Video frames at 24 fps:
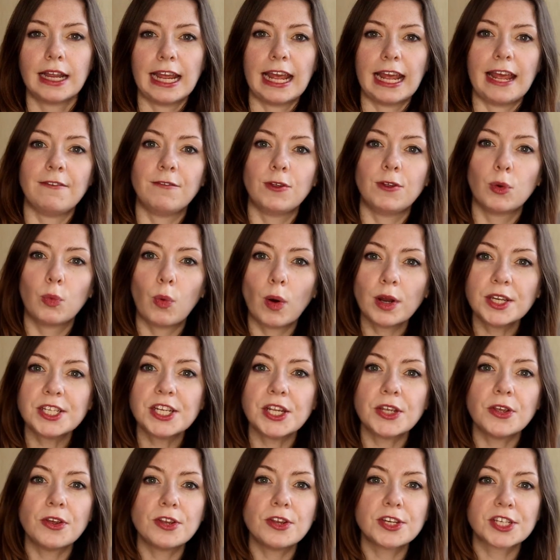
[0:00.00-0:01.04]
If you want to
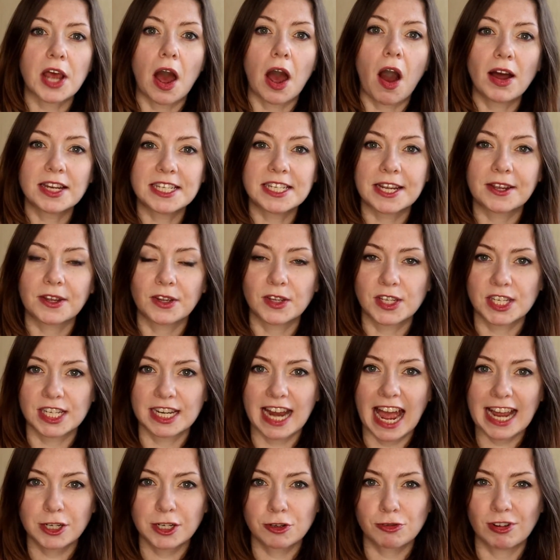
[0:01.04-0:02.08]
use articles
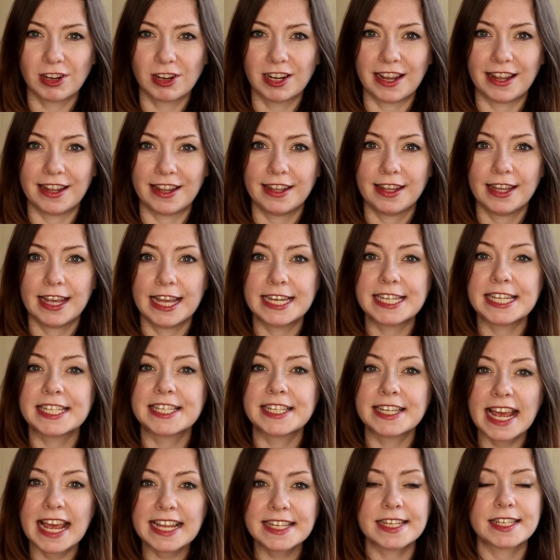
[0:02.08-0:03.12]
naturally, it is
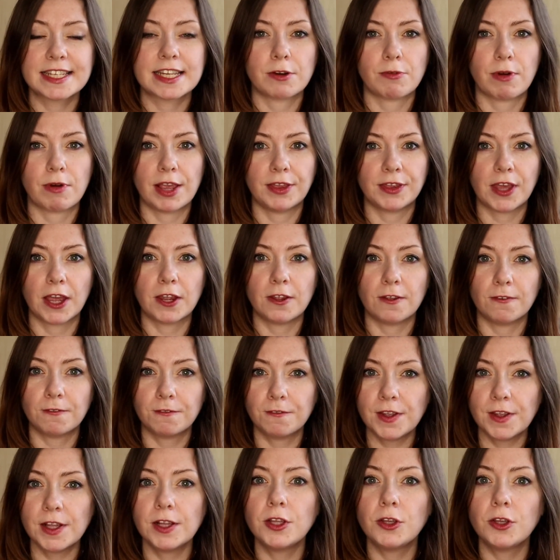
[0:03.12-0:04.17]
necessary that you
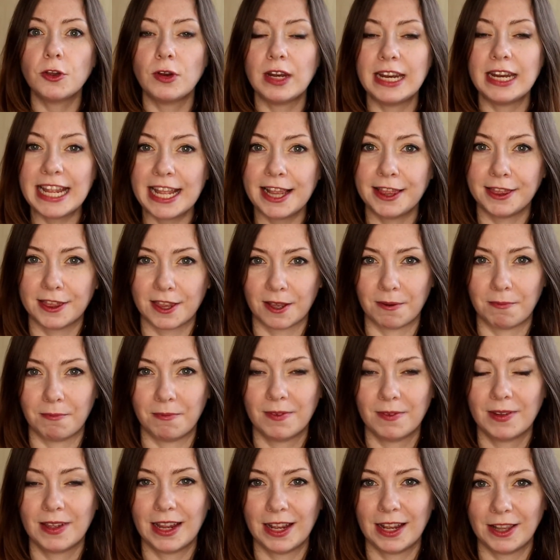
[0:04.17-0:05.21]
feel you need them
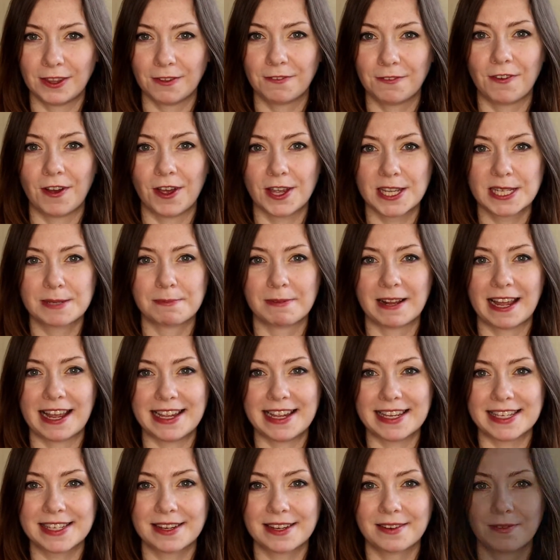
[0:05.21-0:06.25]
in the first
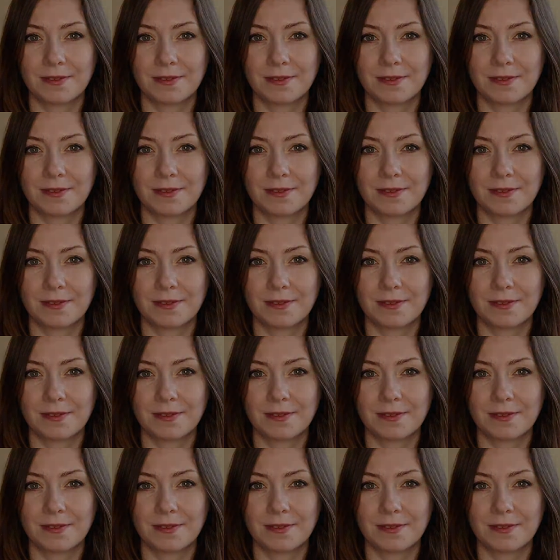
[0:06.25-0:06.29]
place.